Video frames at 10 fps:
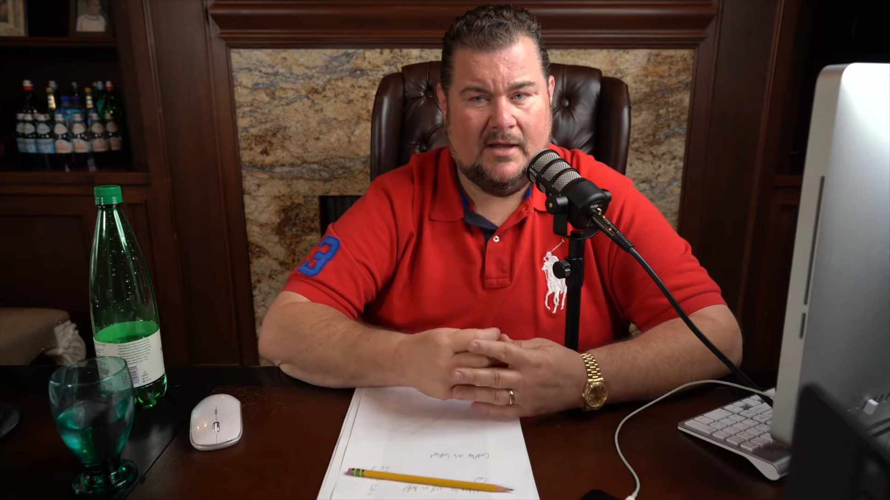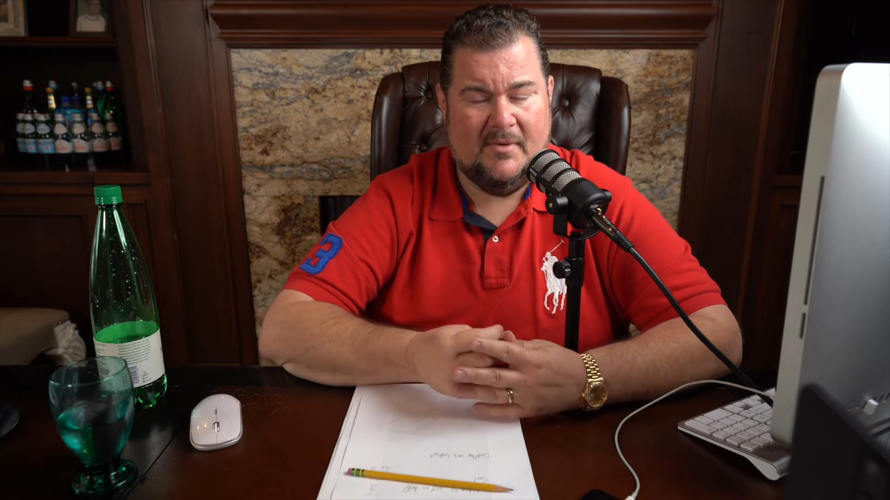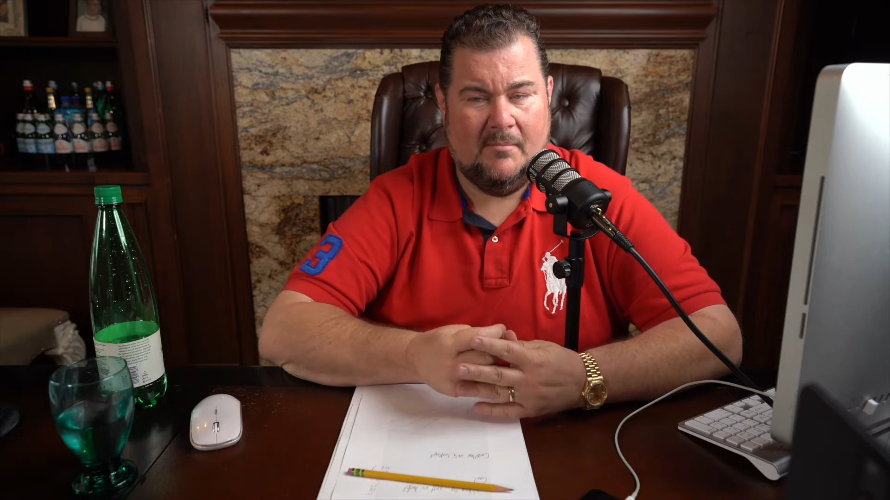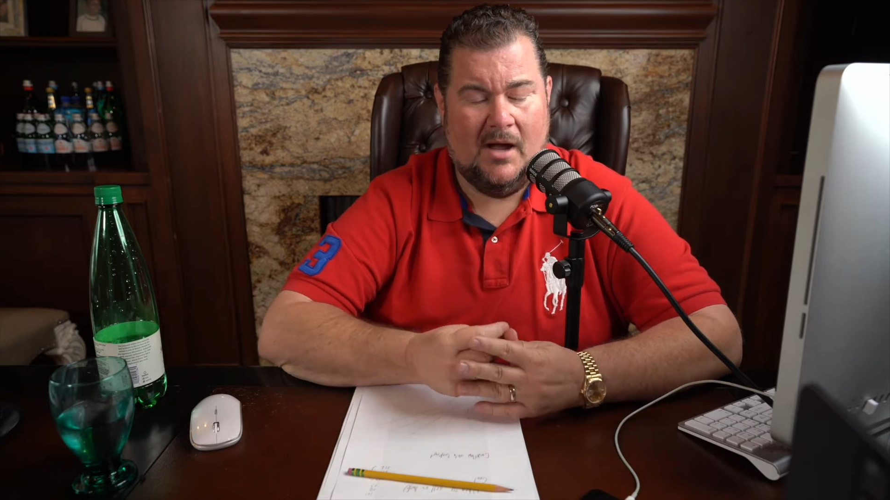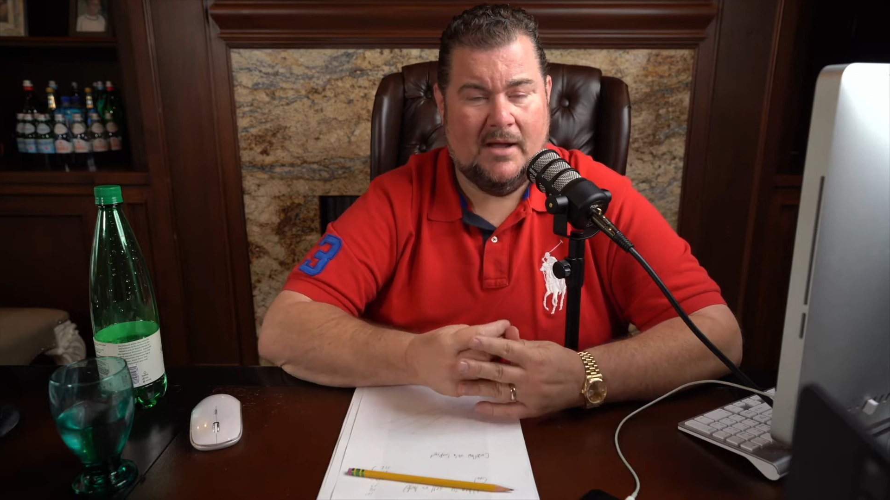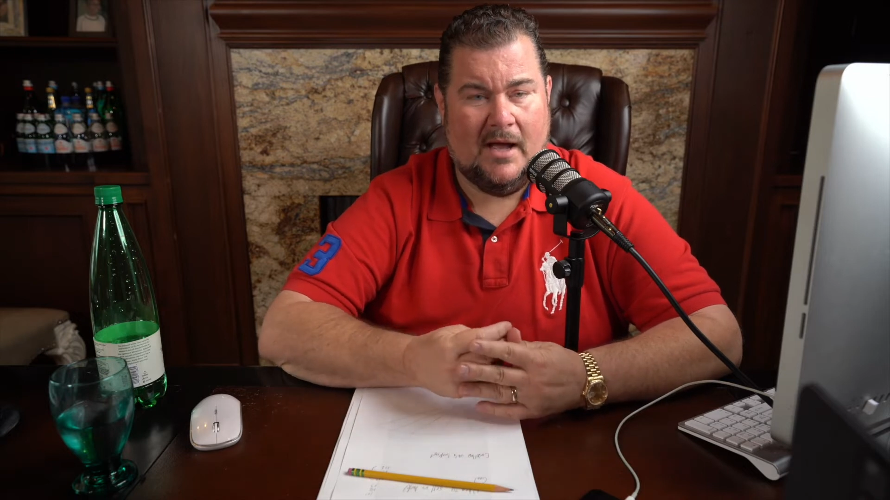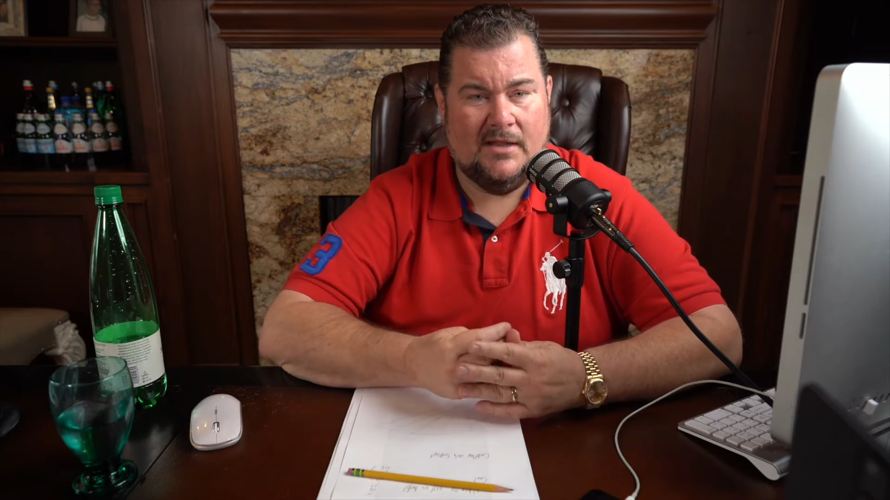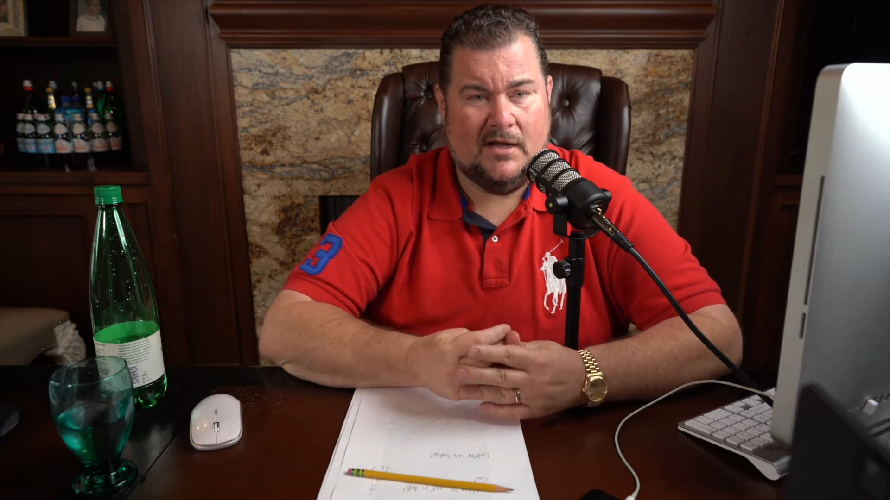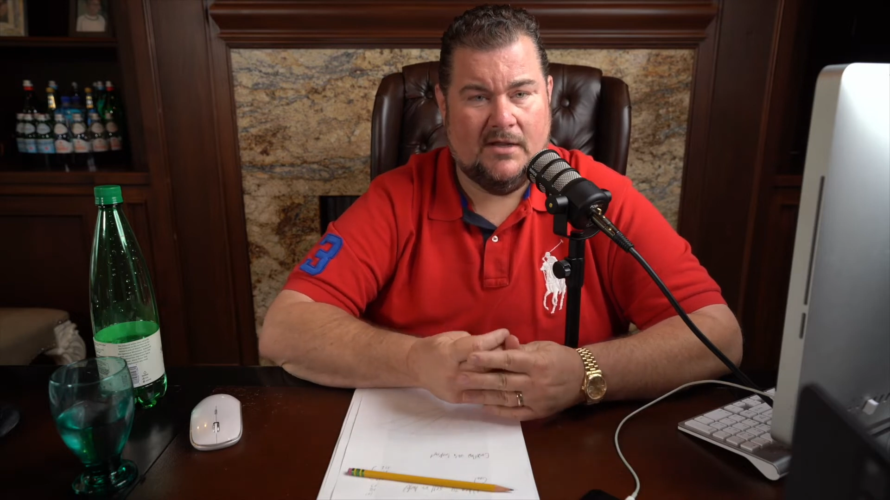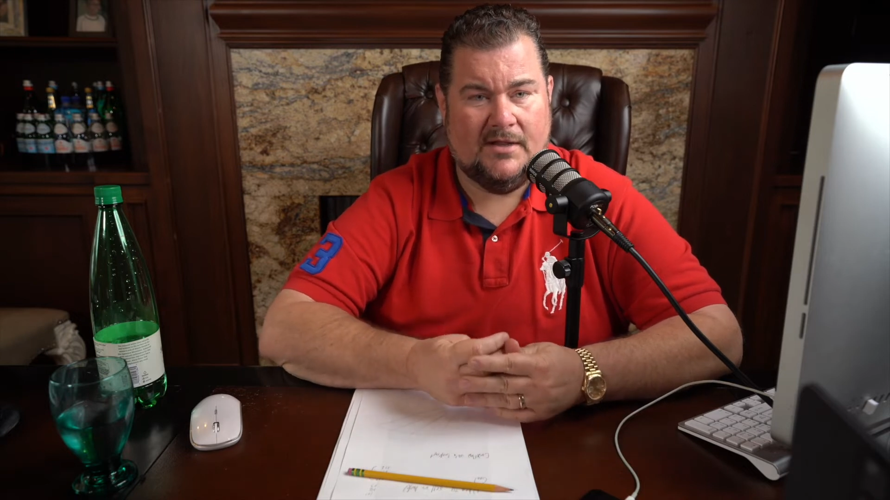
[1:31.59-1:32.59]
I mean, my
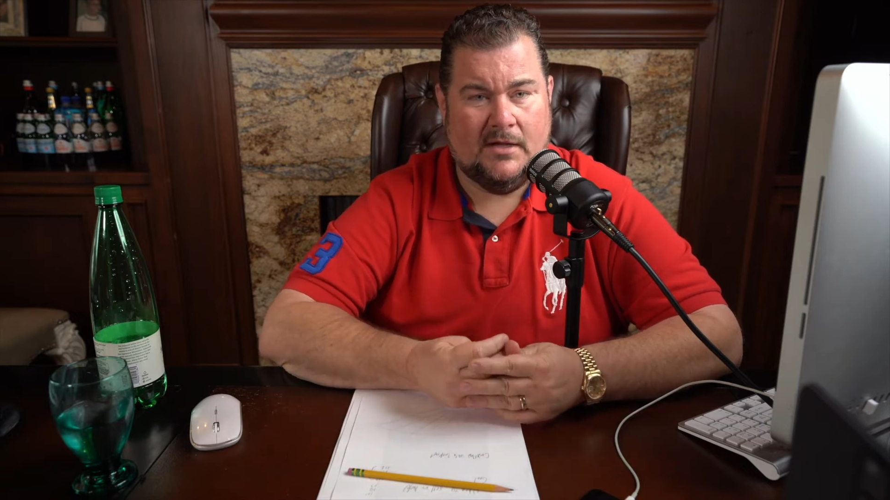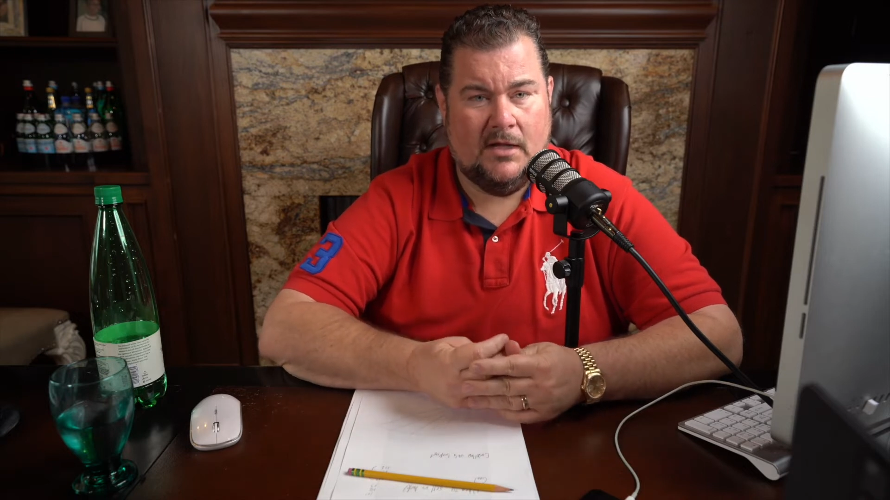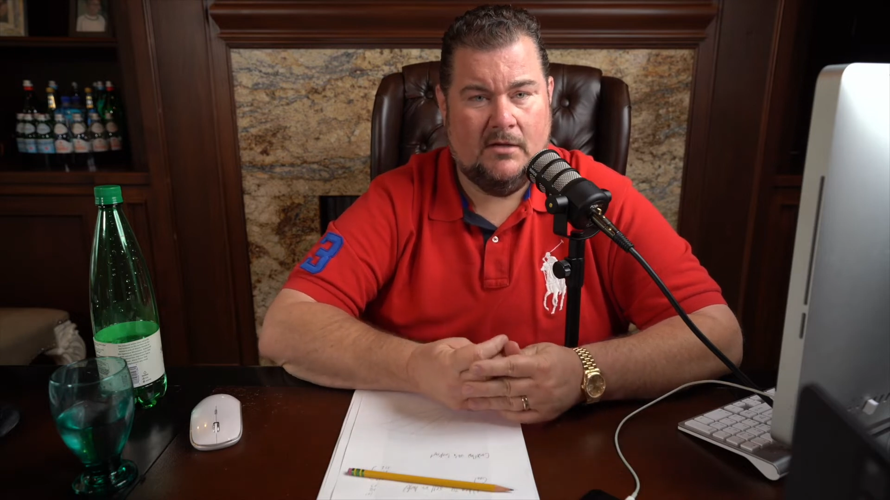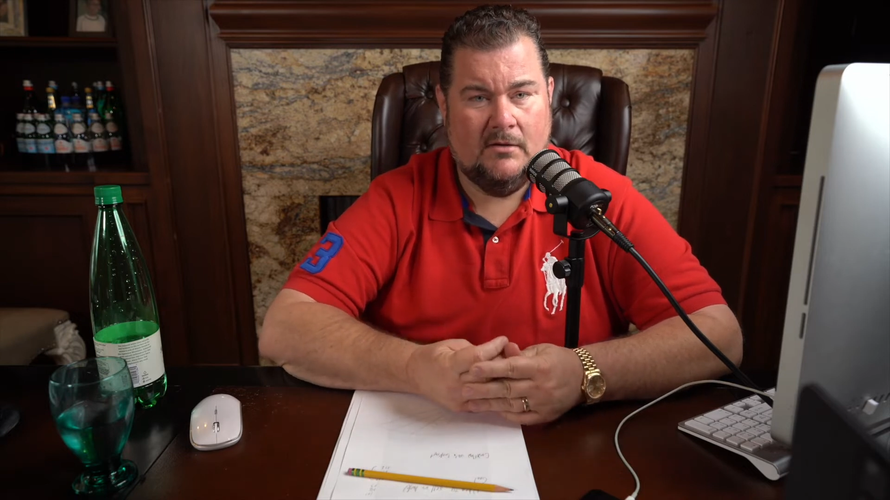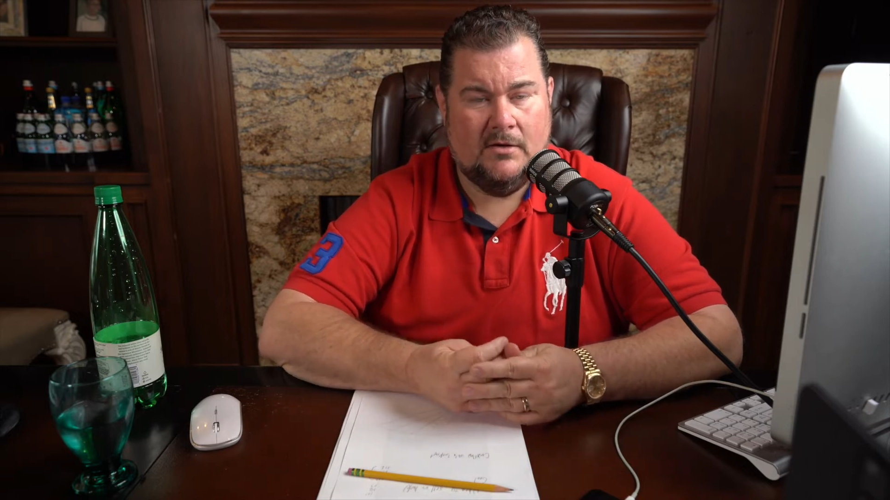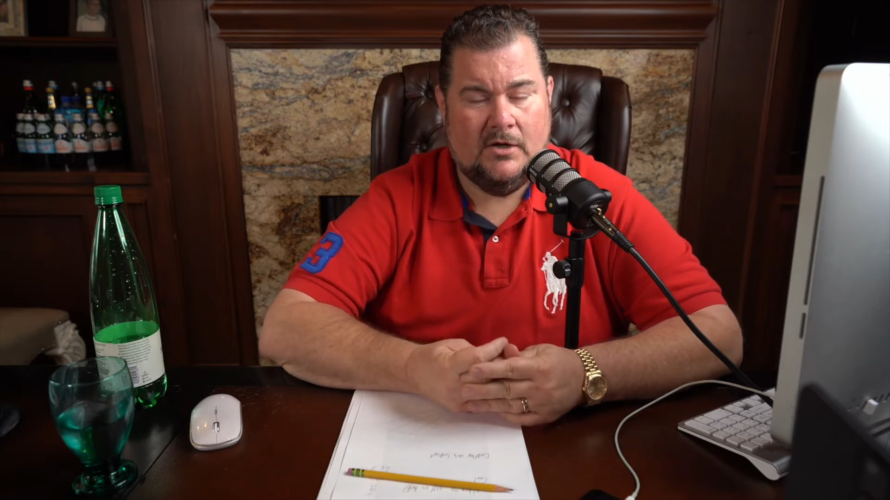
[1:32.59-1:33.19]
guy's out of state.